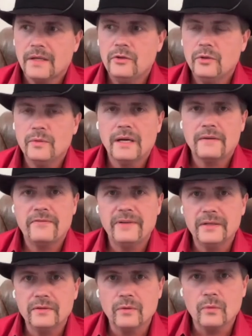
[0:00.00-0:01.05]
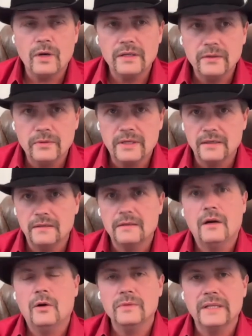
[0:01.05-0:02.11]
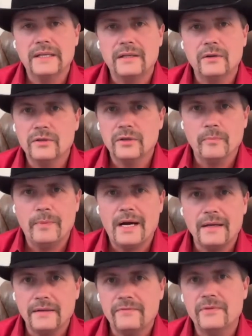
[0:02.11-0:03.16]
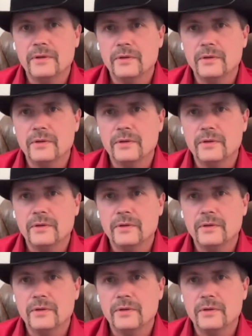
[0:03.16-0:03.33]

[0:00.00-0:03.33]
do not fear the one who can only kill your body.